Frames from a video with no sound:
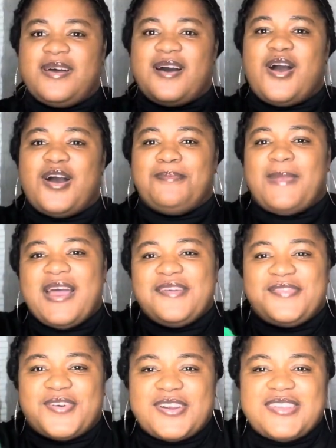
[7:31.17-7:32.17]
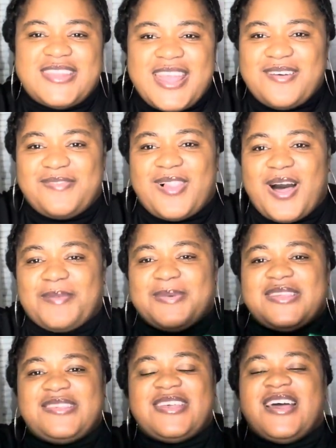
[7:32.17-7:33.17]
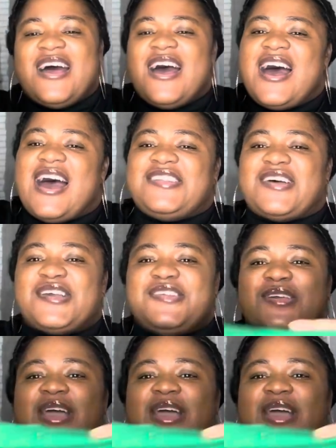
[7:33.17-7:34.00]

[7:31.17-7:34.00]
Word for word: on my first day of Vlogmas, I talked to you